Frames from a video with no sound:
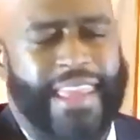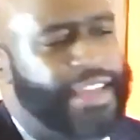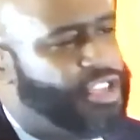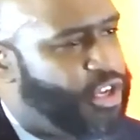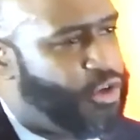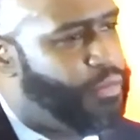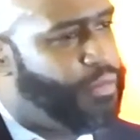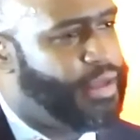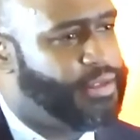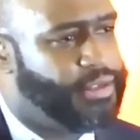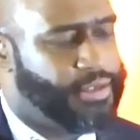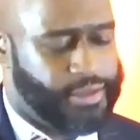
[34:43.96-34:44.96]
and his
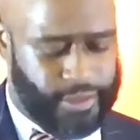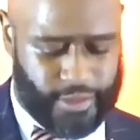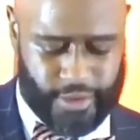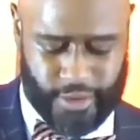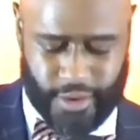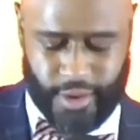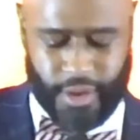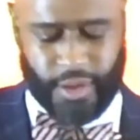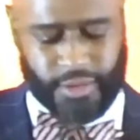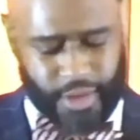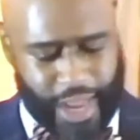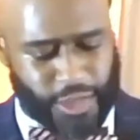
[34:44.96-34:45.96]
human.
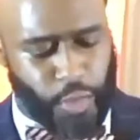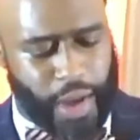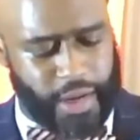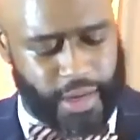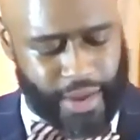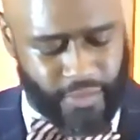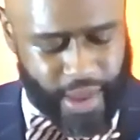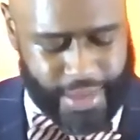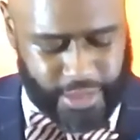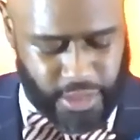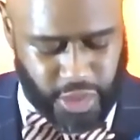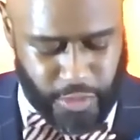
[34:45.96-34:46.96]
So that's why the
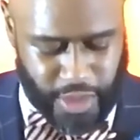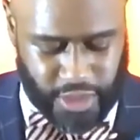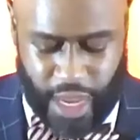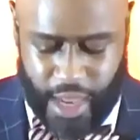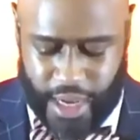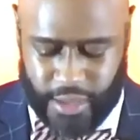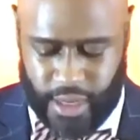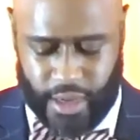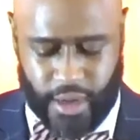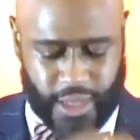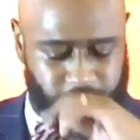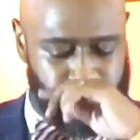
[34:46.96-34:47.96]
devil hates us so much.
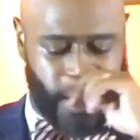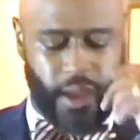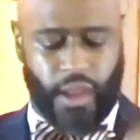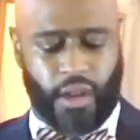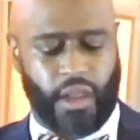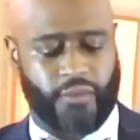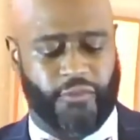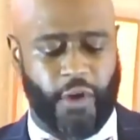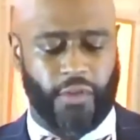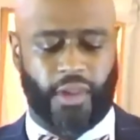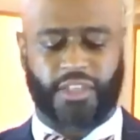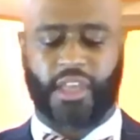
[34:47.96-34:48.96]
Let, let, us
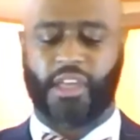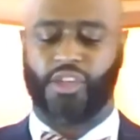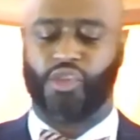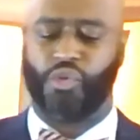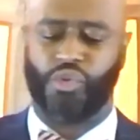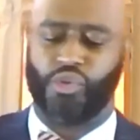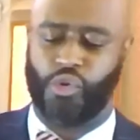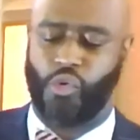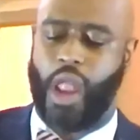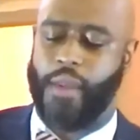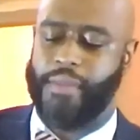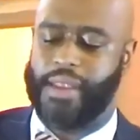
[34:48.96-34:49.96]
look further. Let's look at De-
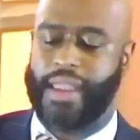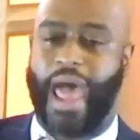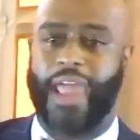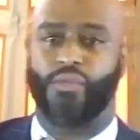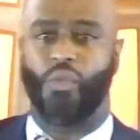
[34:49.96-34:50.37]
Deuteronomy